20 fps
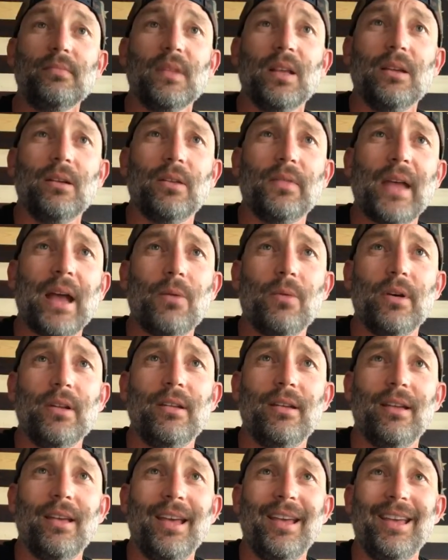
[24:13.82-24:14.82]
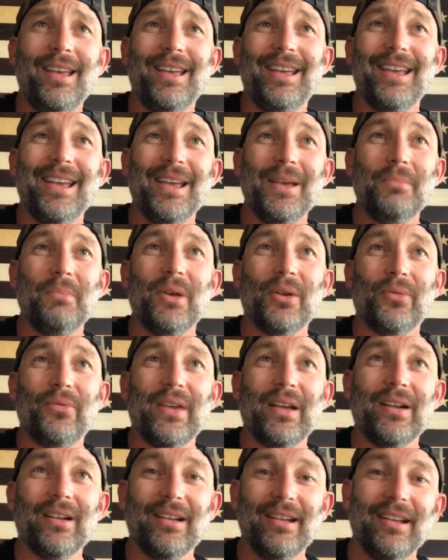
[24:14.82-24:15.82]
on that one, middle
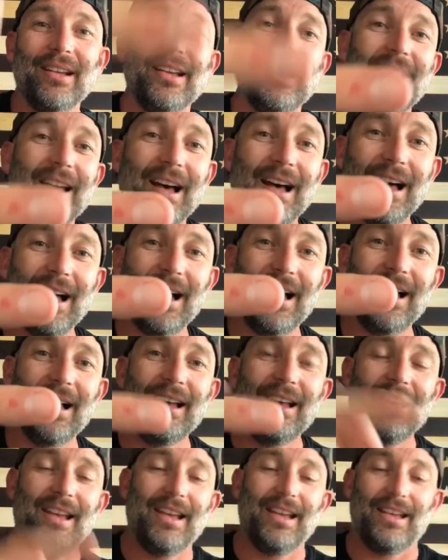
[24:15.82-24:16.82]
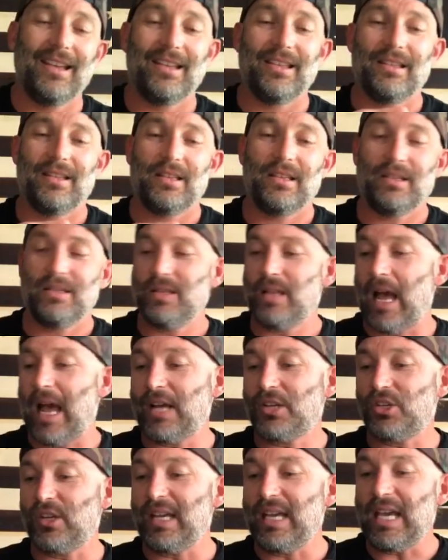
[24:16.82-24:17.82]
finger. I
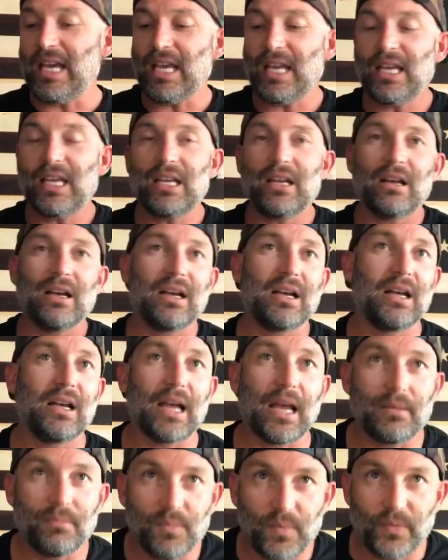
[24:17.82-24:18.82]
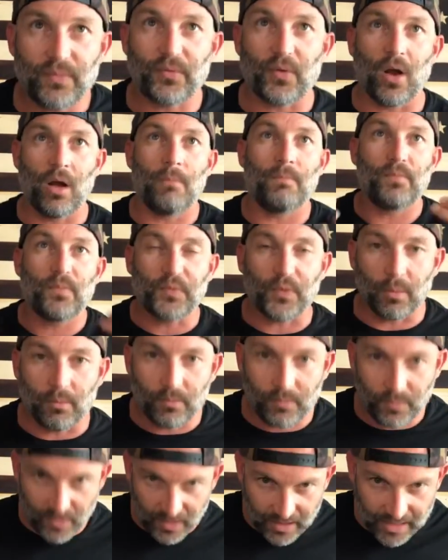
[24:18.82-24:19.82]
actually hit it
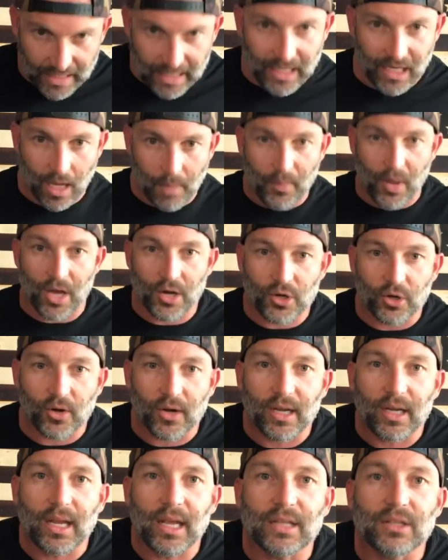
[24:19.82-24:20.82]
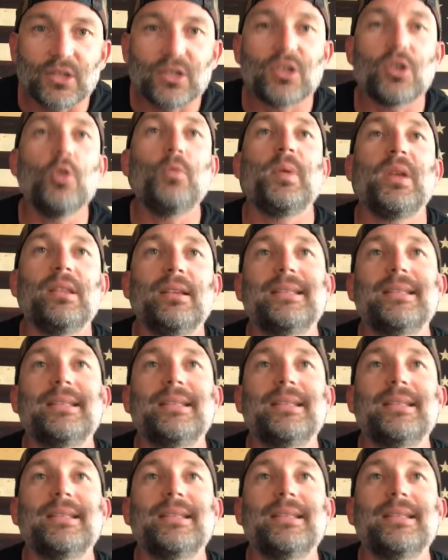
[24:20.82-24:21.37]
from getting up under it and scooping the